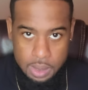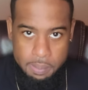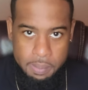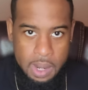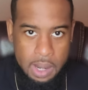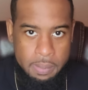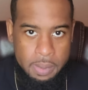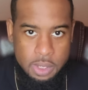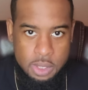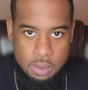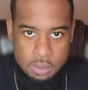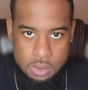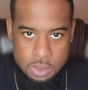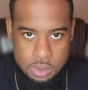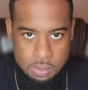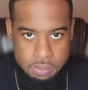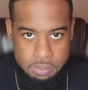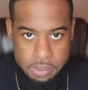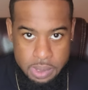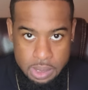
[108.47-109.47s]
My mother was
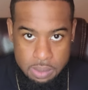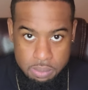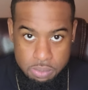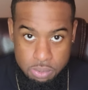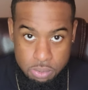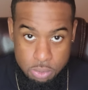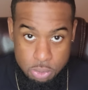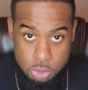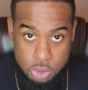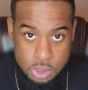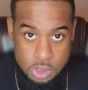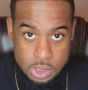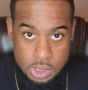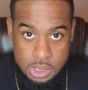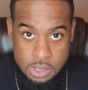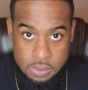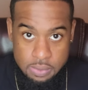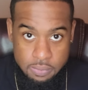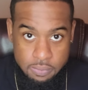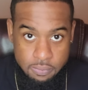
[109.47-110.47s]
a big Bruce
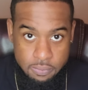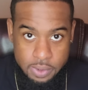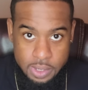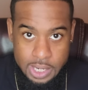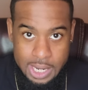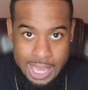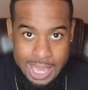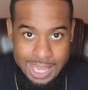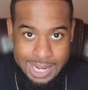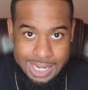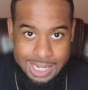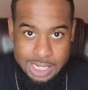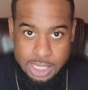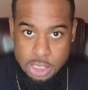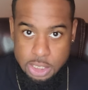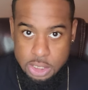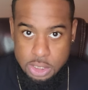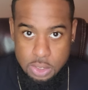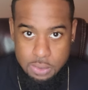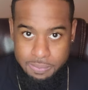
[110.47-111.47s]
Lee
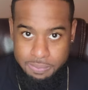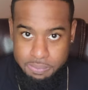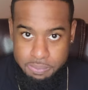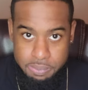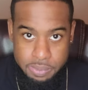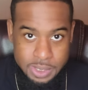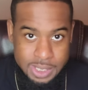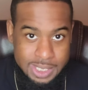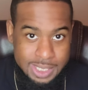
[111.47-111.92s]
fanatic, so